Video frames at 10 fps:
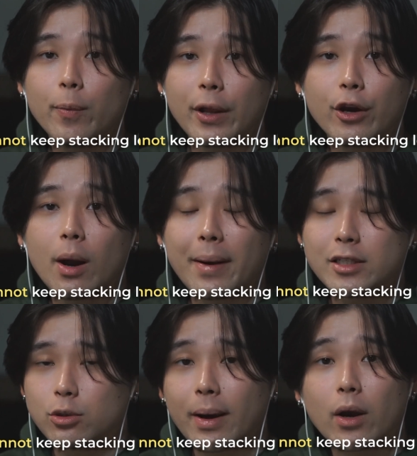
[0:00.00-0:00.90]
player
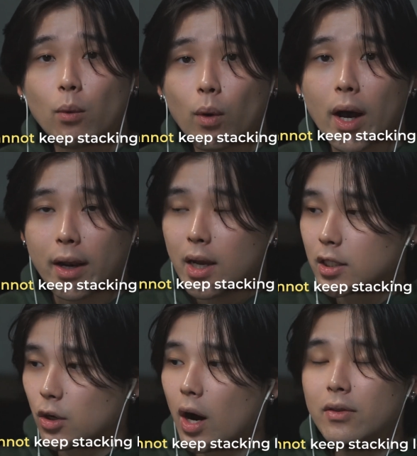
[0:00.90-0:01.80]
combats no matter what.
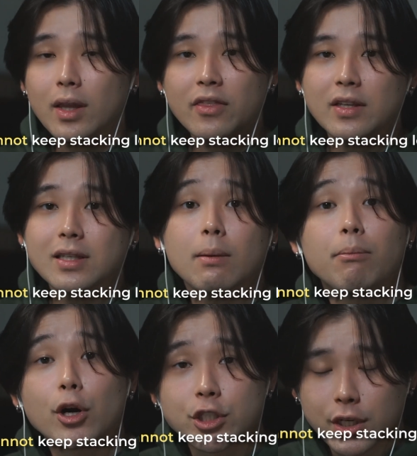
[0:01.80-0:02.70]
So unlike things like
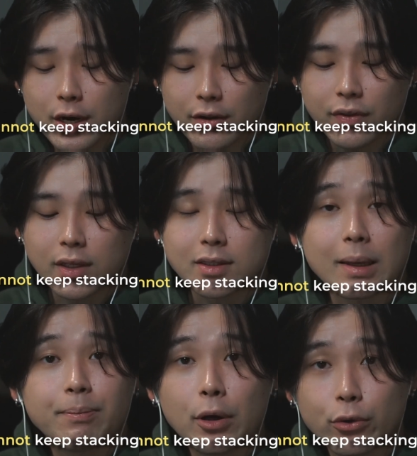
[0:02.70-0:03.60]
Mercenary, things
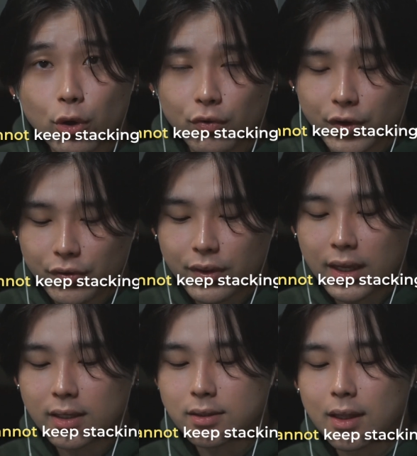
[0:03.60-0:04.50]
like Piltover,
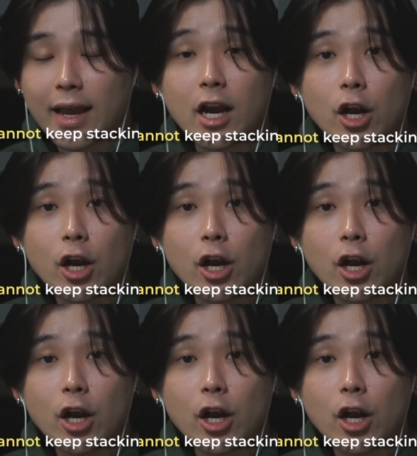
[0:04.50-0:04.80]
things like